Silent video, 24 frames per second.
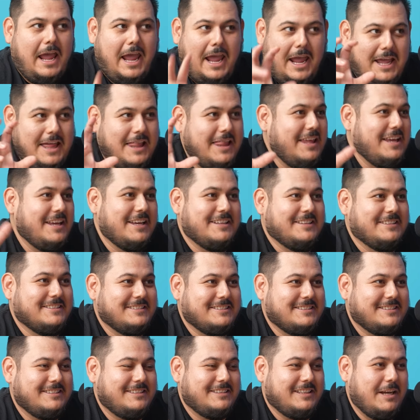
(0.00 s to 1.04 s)

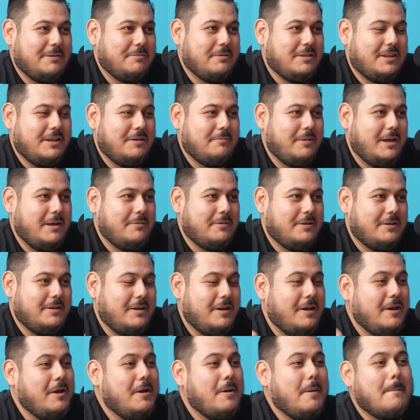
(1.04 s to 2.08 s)
aliens type of thing, maybe.
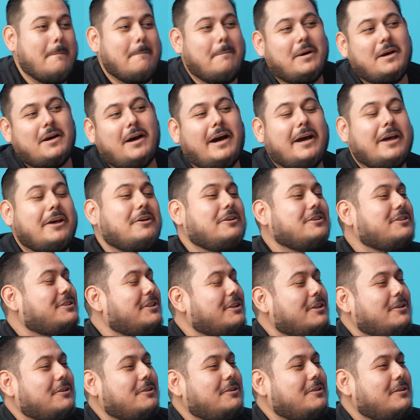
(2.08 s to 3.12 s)
But I
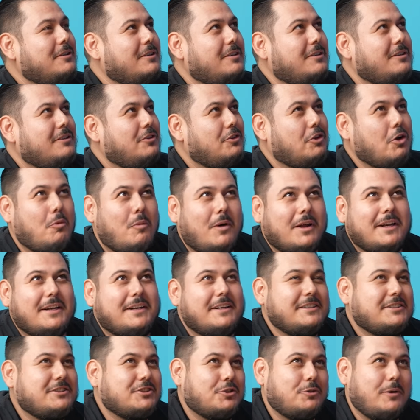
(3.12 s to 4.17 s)
also don't want to
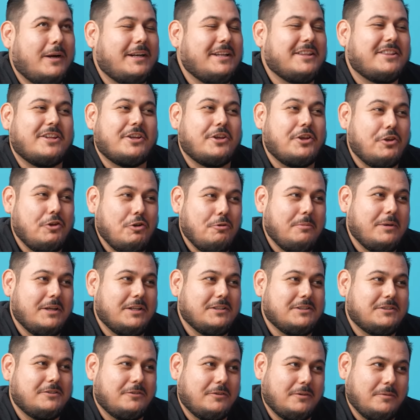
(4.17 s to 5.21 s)
discredit the
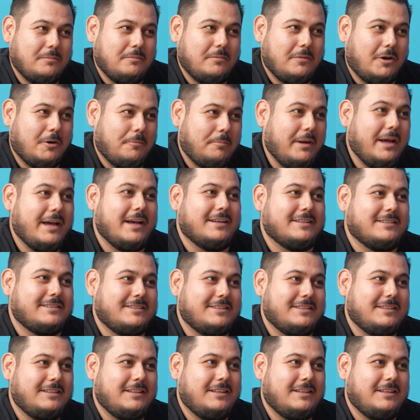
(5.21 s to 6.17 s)
humans from our past.